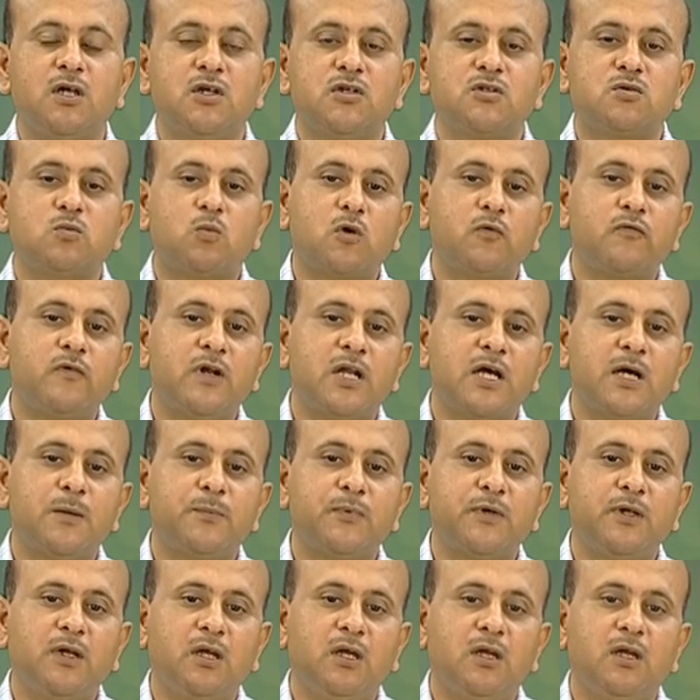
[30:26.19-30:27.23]
So, what will
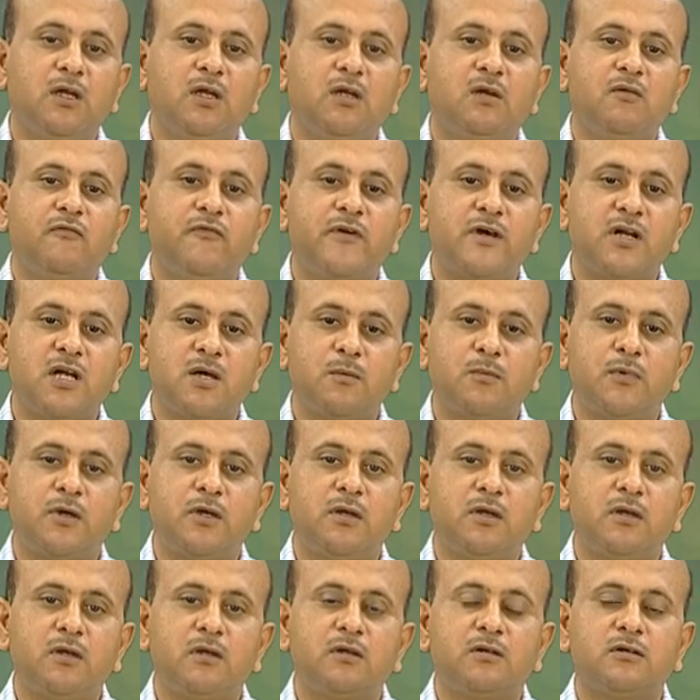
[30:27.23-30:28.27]
happen
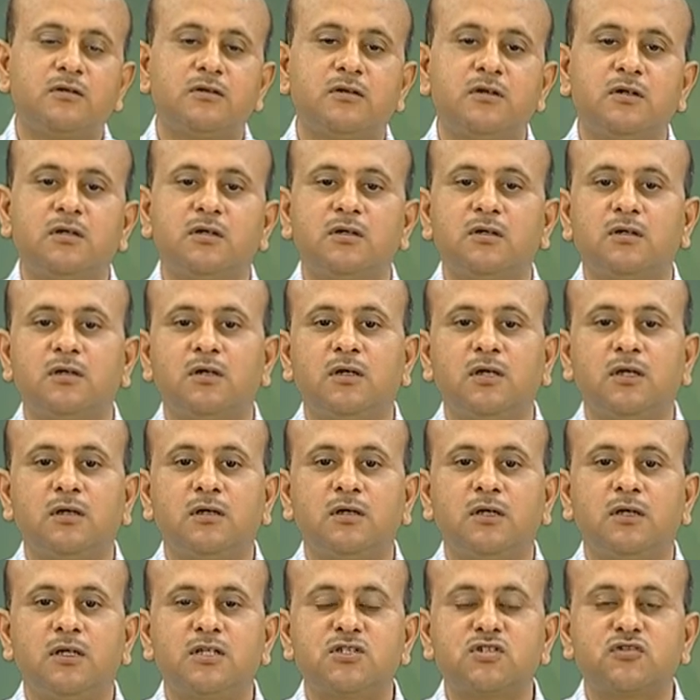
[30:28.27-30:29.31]
wherever the
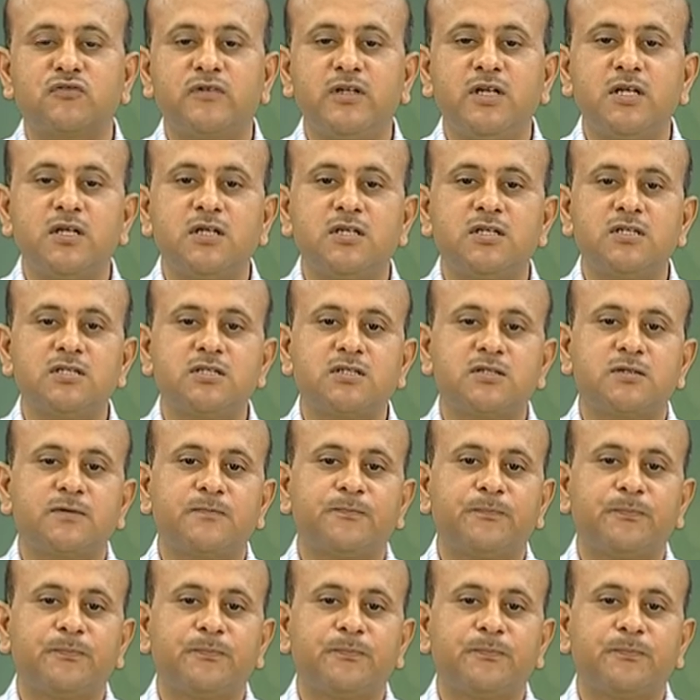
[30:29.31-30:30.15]
uh, screen is